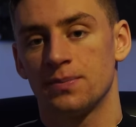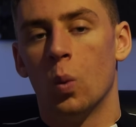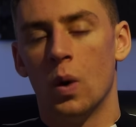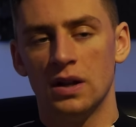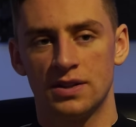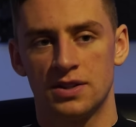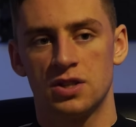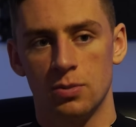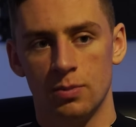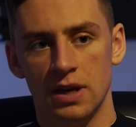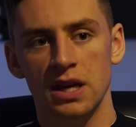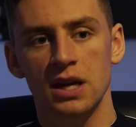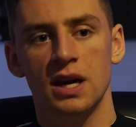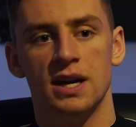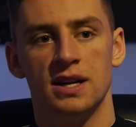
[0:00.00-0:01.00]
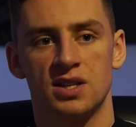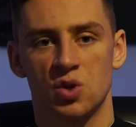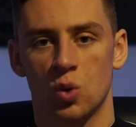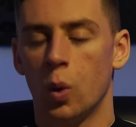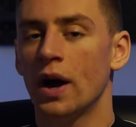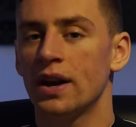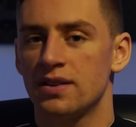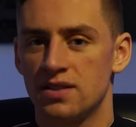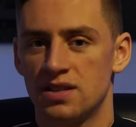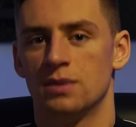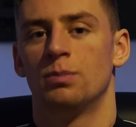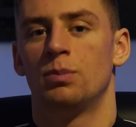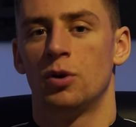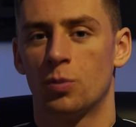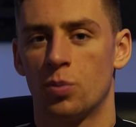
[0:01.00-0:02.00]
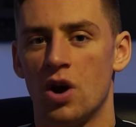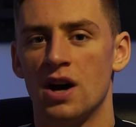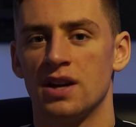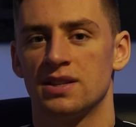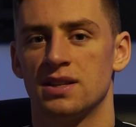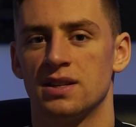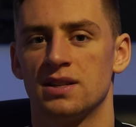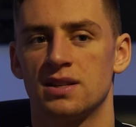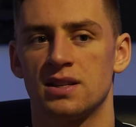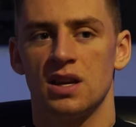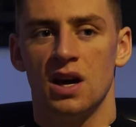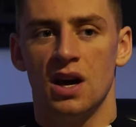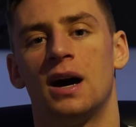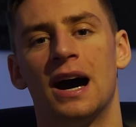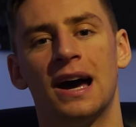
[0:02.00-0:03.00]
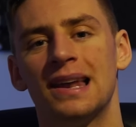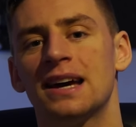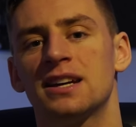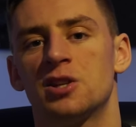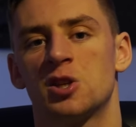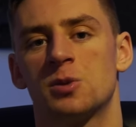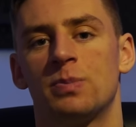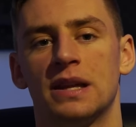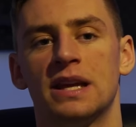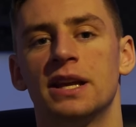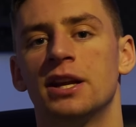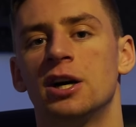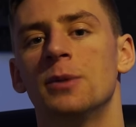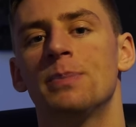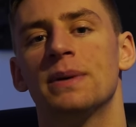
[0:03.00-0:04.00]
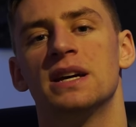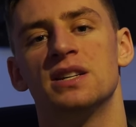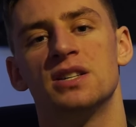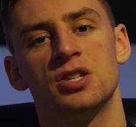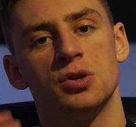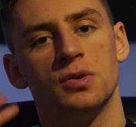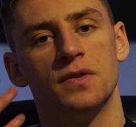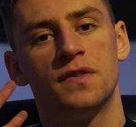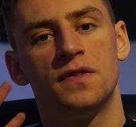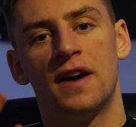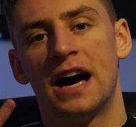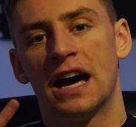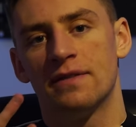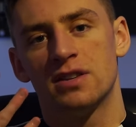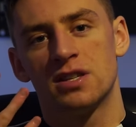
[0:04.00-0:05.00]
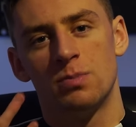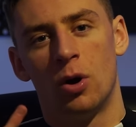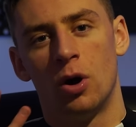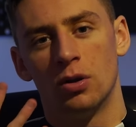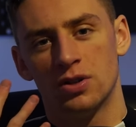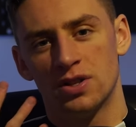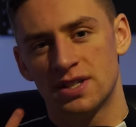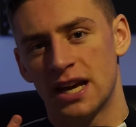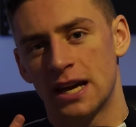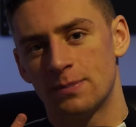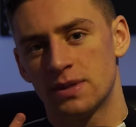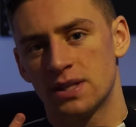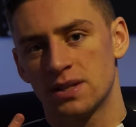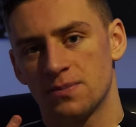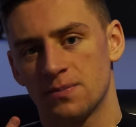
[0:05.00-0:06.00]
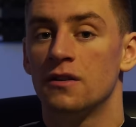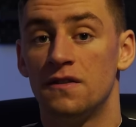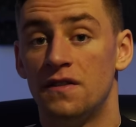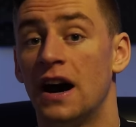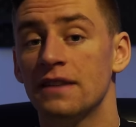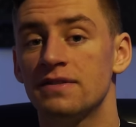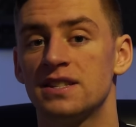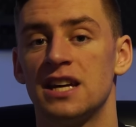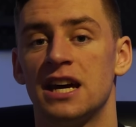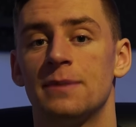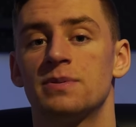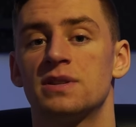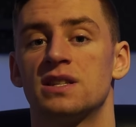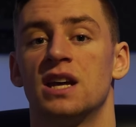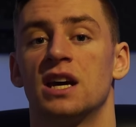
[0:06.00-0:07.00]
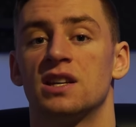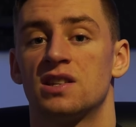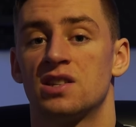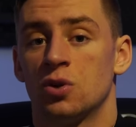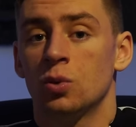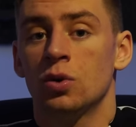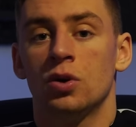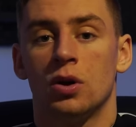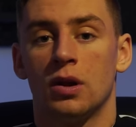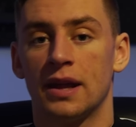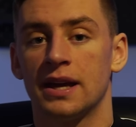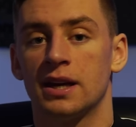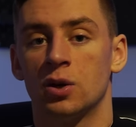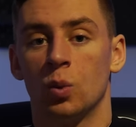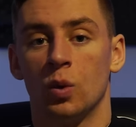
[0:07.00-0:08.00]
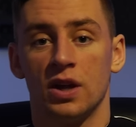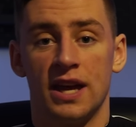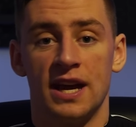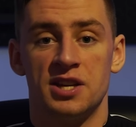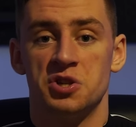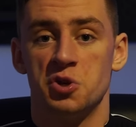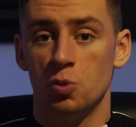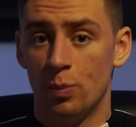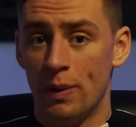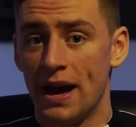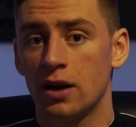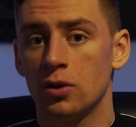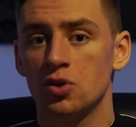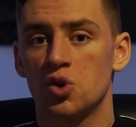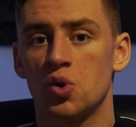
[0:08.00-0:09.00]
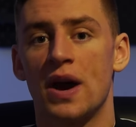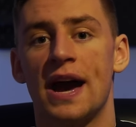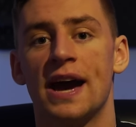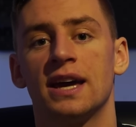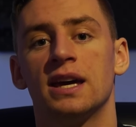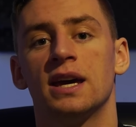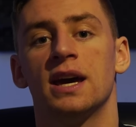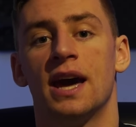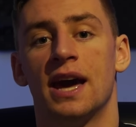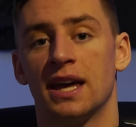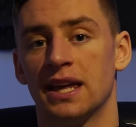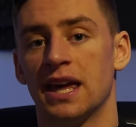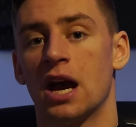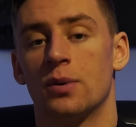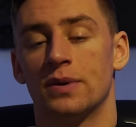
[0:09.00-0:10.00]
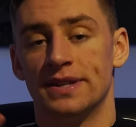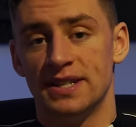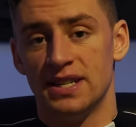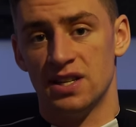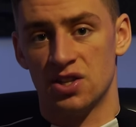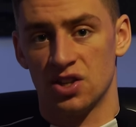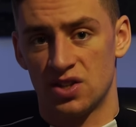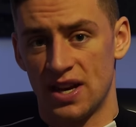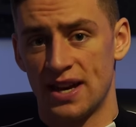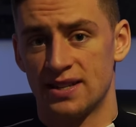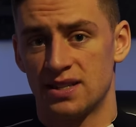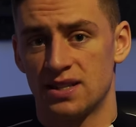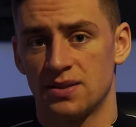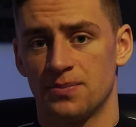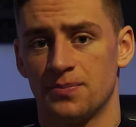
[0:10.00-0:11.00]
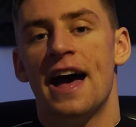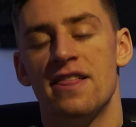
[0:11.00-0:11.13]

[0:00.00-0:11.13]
Well, to me, it's quite a simple process. I like to split it up into 5 smaller steps. 5 steps that sooner or later will get you back on track and guarantee success.